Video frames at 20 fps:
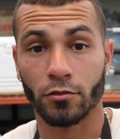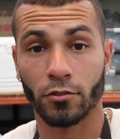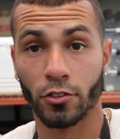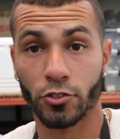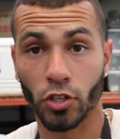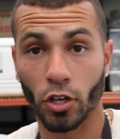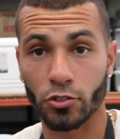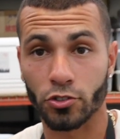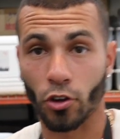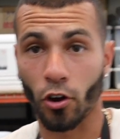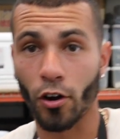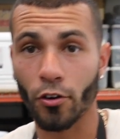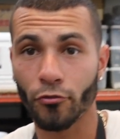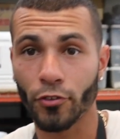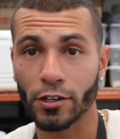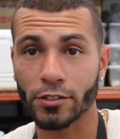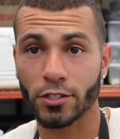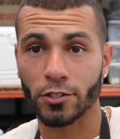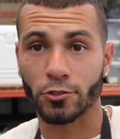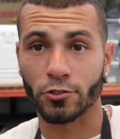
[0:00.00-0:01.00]
You saw
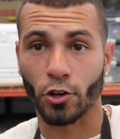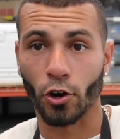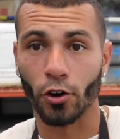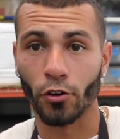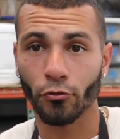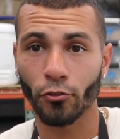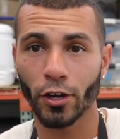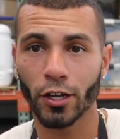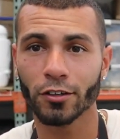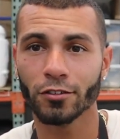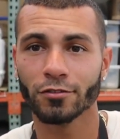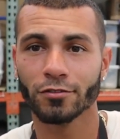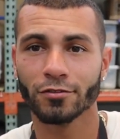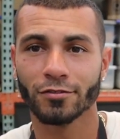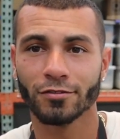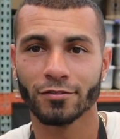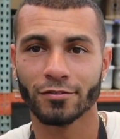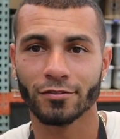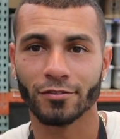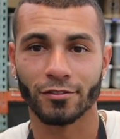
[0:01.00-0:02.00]
Scarface's
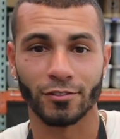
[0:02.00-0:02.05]
girlfriend? No.